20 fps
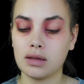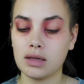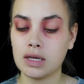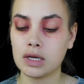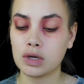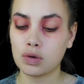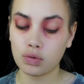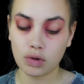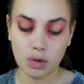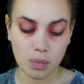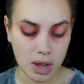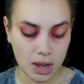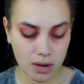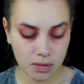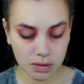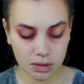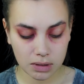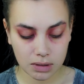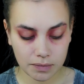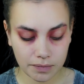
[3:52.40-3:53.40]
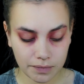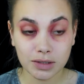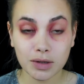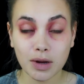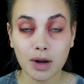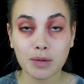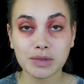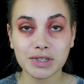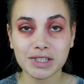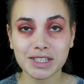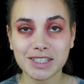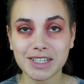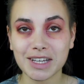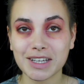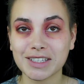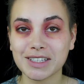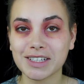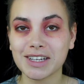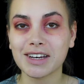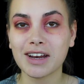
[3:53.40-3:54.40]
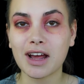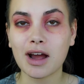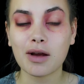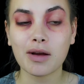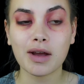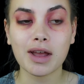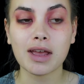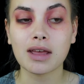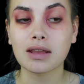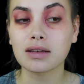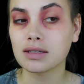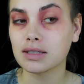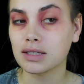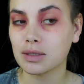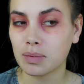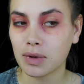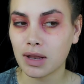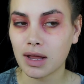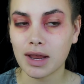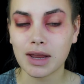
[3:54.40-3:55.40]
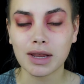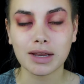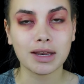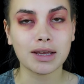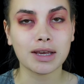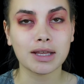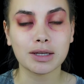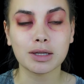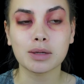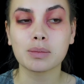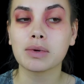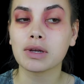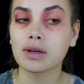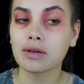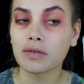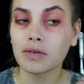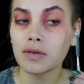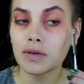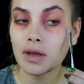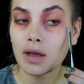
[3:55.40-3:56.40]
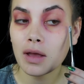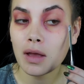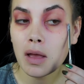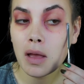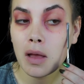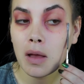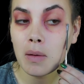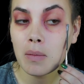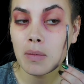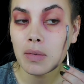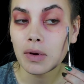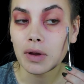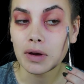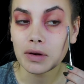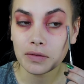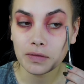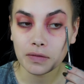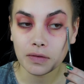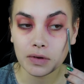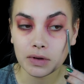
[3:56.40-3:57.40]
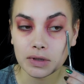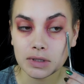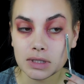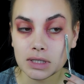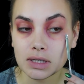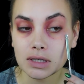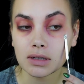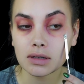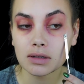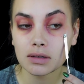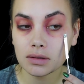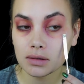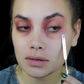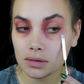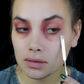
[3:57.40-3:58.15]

equal amount. So I'm just testing it out and just applying like a little bit of product first here.